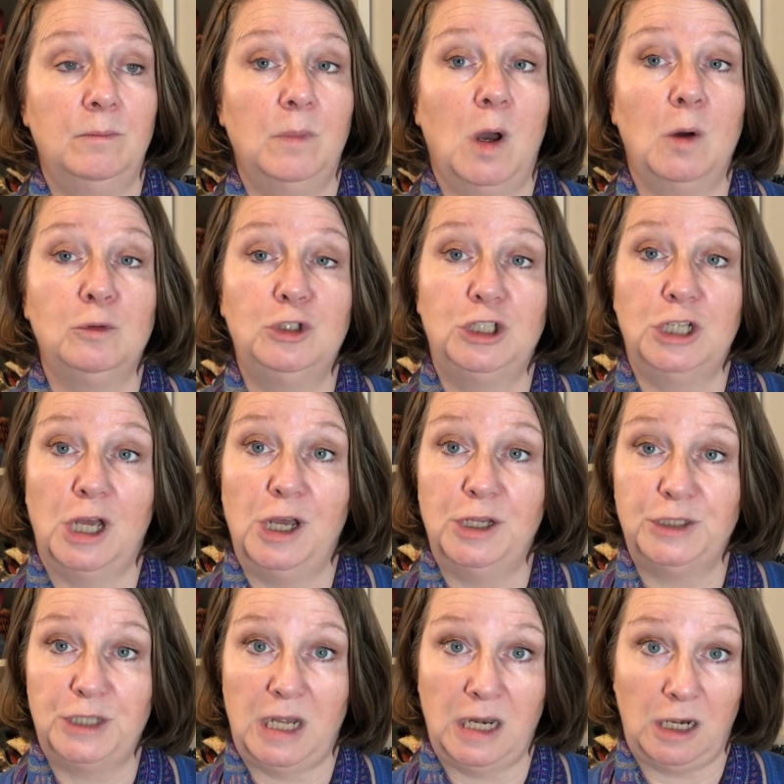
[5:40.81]
old
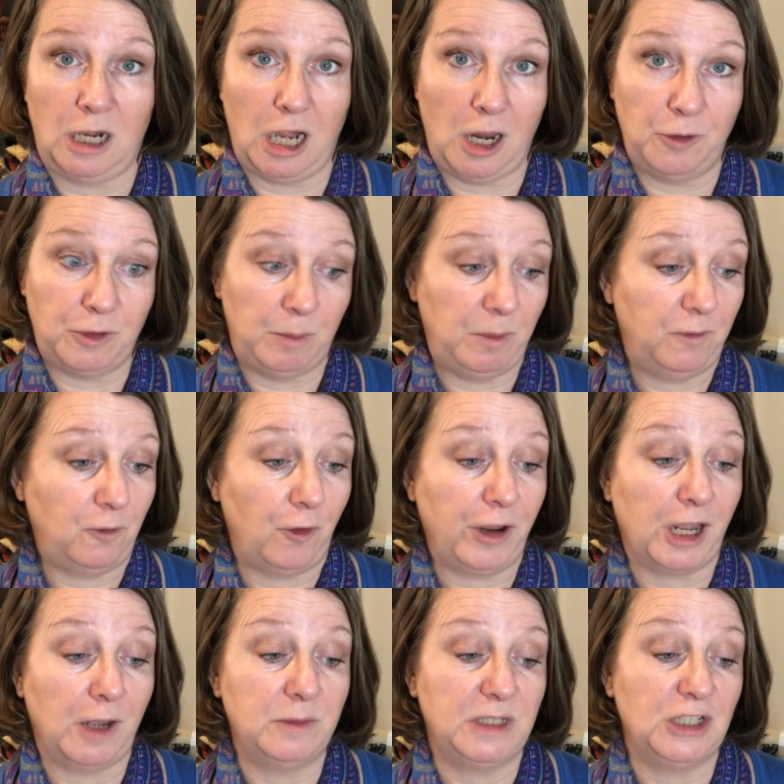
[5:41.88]
shirts and clothing before it
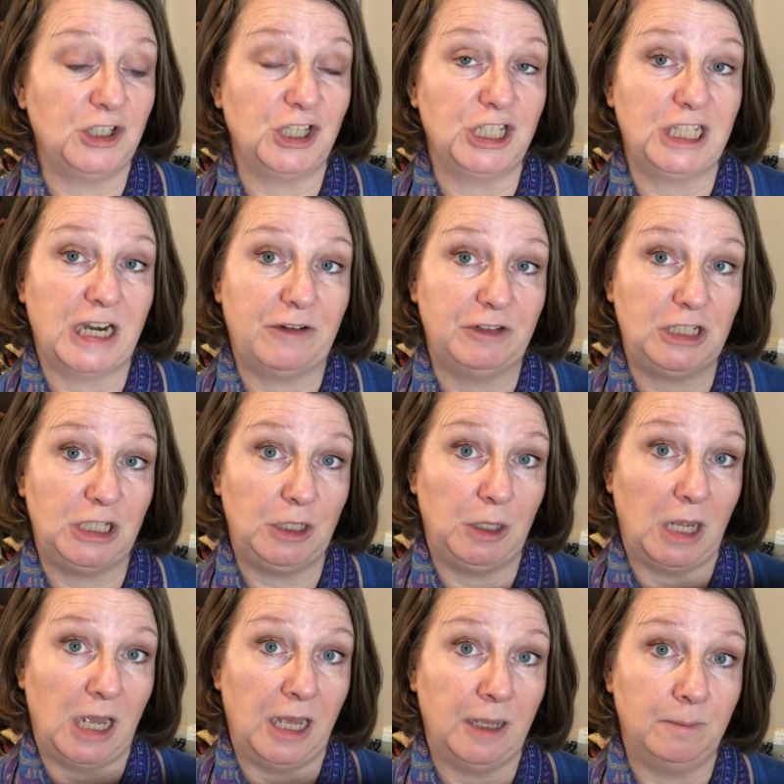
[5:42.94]
goes into the charity
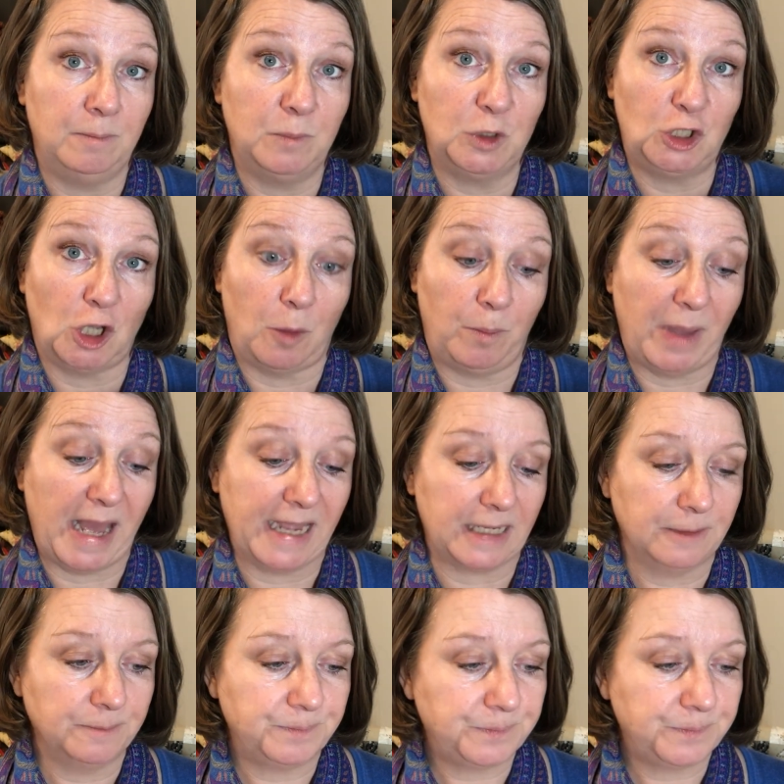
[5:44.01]
shop bag.